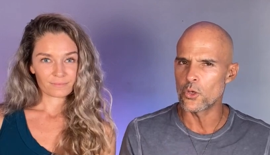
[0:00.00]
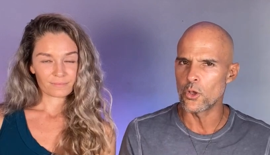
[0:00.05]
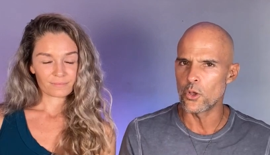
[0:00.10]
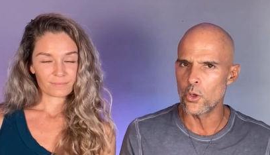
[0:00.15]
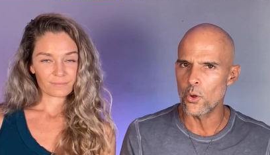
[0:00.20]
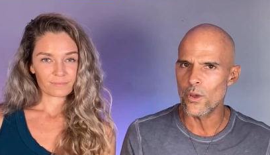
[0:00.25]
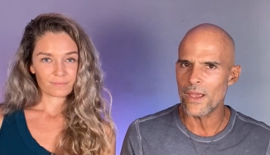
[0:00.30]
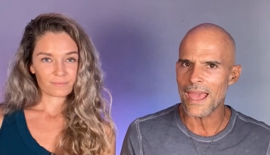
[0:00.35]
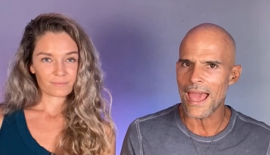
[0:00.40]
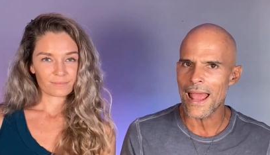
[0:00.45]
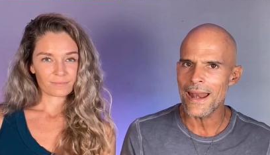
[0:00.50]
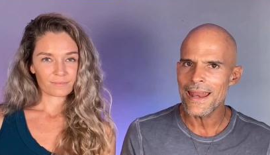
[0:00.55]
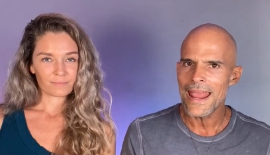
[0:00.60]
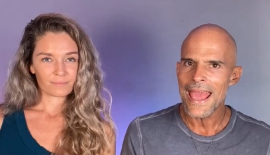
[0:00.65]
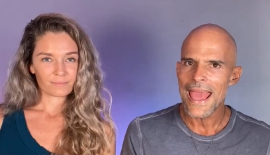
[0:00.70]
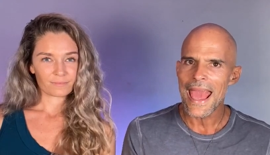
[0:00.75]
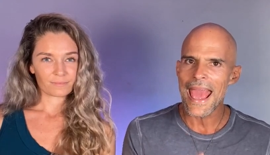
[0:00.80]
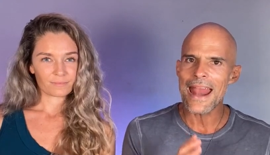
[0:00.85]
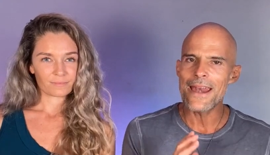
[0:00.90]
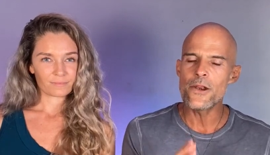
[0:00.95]
Speaker 1: to look at
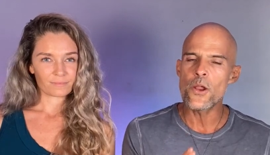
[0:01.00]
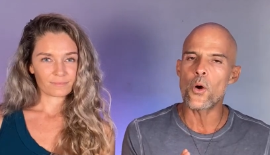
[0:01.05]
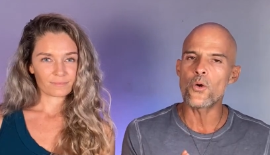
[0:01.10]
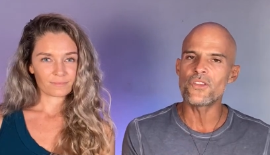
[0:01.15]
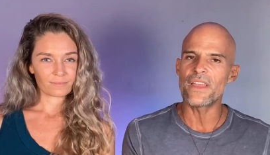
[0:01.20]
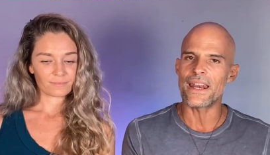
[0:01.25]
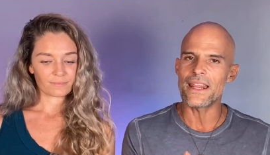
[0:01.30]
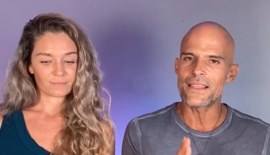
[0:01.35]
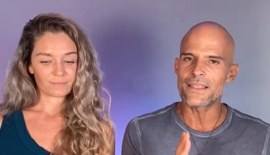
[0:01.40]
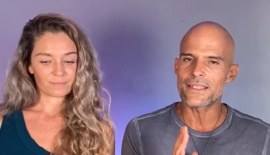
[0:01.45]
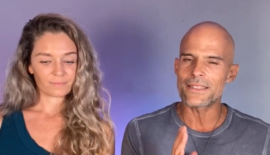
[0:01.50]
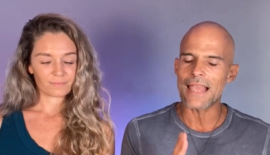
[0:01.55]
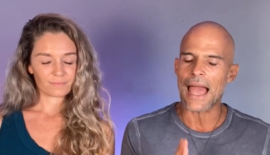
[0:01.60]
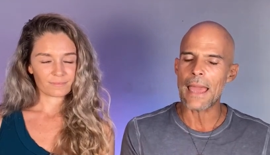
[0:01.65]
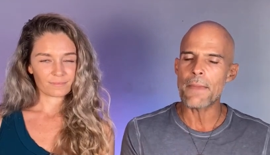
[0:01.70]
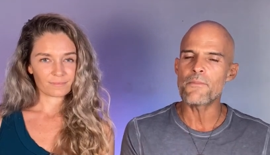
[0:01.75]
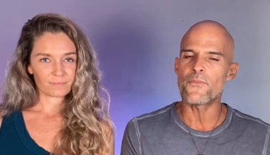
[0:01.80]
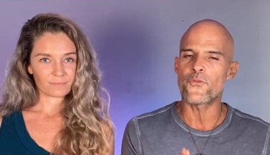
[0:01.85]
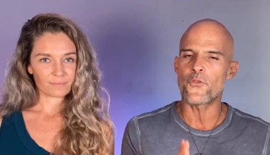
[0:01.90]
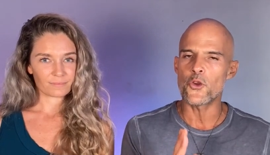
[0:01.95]
and know that it's
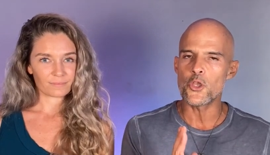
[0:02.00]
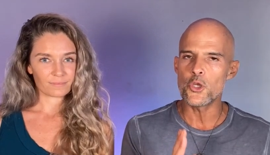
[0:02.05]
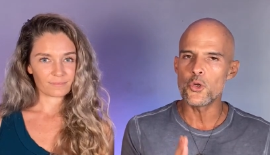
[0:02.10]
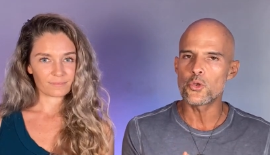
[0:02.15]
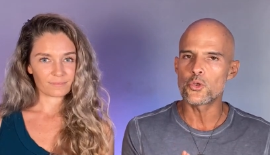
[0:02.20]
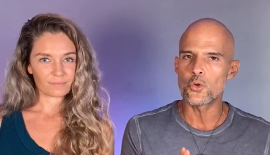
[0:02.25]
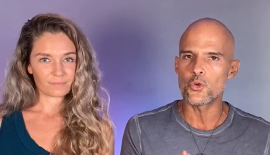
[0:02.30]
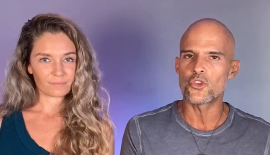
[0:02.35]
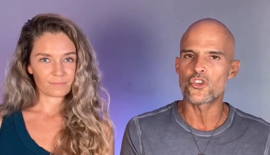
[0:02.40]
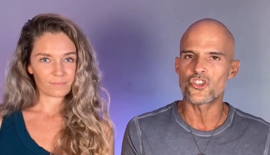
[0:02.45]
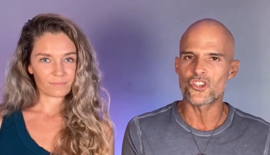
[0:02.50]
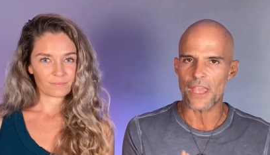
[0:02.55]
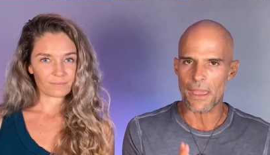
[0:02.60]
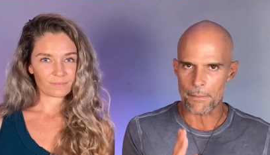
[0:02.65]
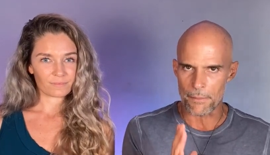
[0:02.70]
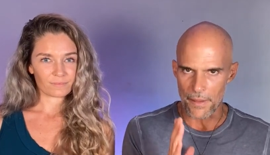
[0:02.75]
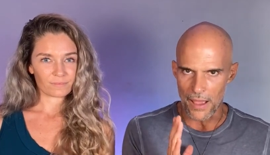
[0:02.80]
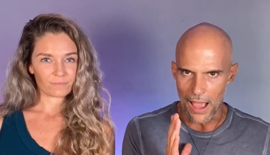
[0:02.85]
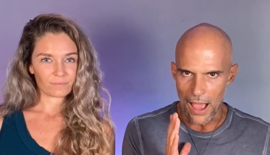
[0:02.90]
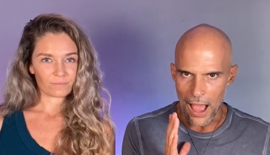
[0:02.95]
time for you to step
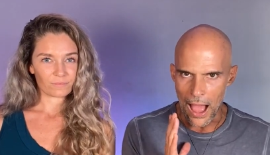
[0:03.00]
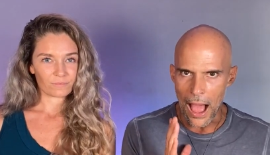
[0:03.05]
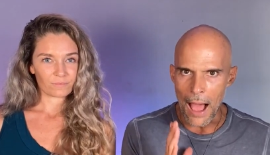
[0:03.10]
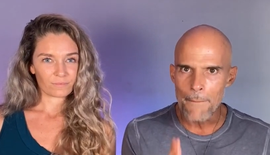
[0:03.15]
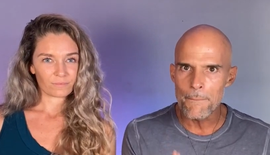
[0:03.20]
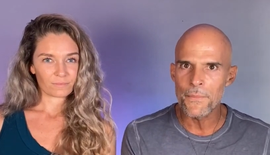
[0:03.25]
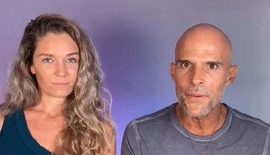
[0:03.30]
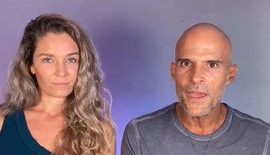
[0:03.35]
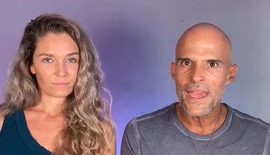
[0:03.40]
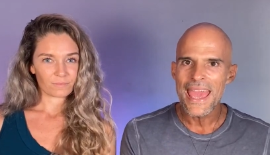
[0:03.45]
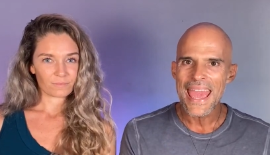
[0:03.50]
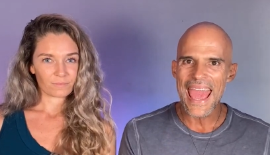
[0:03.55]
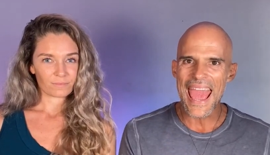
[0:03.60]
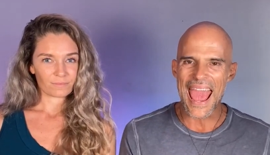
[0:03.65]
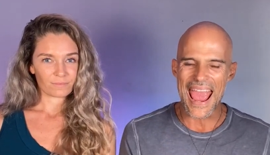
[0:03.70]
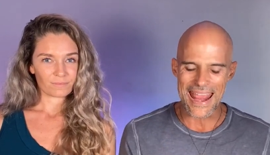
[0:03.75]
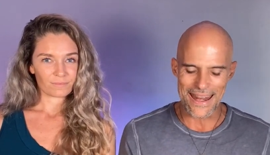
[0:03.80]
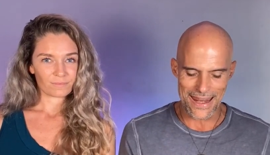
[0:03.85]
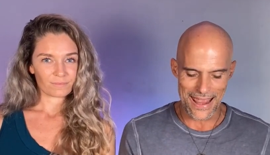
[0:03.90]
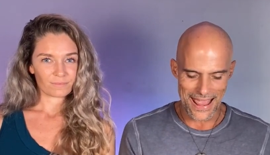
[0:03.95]
up
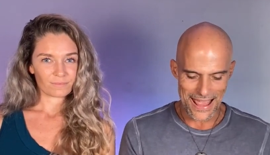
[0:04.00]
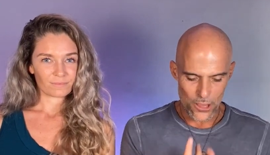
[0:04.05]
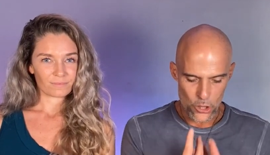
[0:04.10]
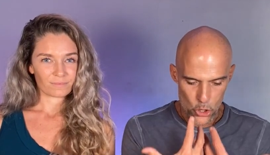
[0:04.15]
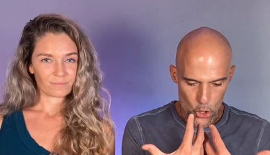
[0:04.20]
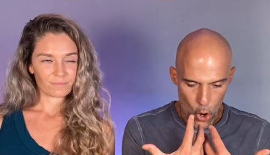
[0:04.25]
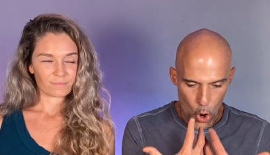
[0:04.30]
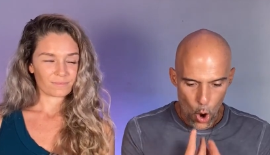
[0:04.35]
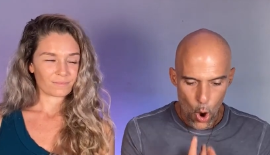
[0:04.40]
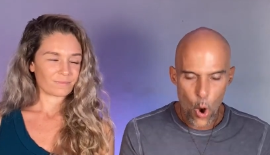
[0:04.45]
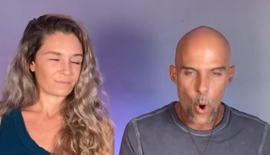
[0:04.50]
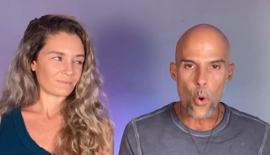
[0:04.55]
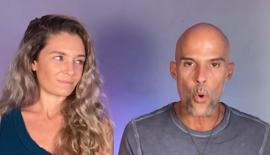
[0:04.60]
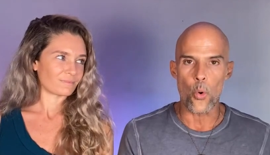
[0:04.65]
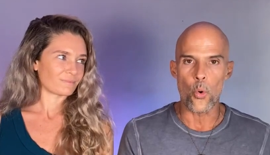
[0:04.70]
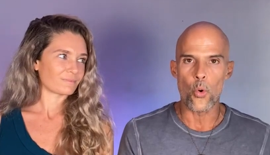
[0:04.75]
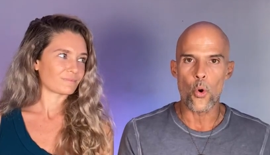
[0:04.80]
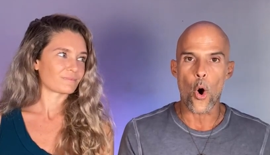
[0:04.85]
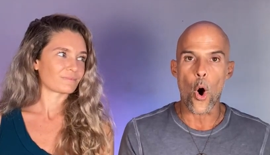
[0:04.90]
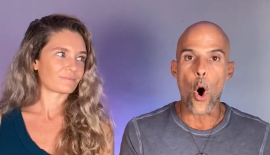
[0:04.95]
and know,
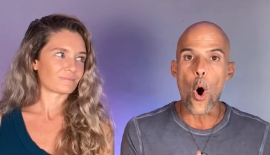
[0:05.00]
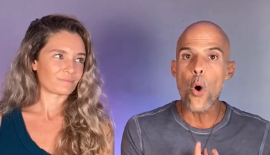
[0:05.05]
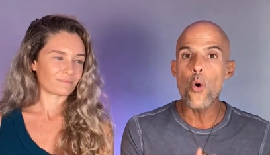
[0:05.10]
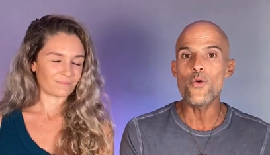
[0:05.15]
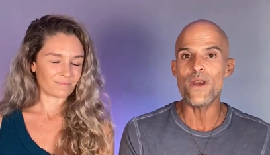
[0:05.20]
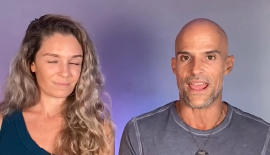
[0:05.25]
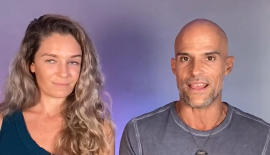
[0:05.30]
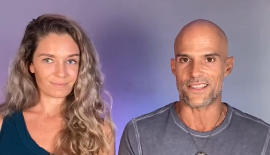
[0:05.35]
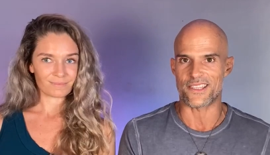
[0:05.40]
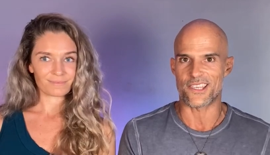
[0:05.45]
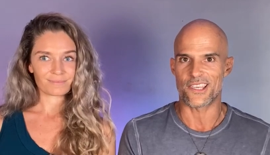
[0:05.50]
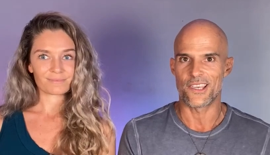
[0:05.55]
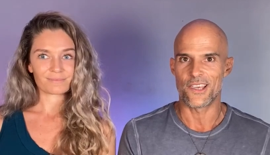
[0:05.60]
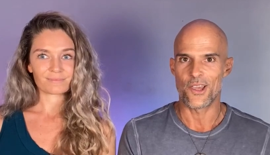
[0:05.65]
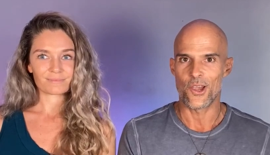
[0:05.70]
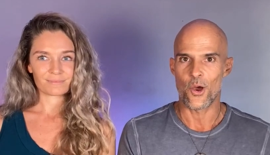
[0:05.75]
own it.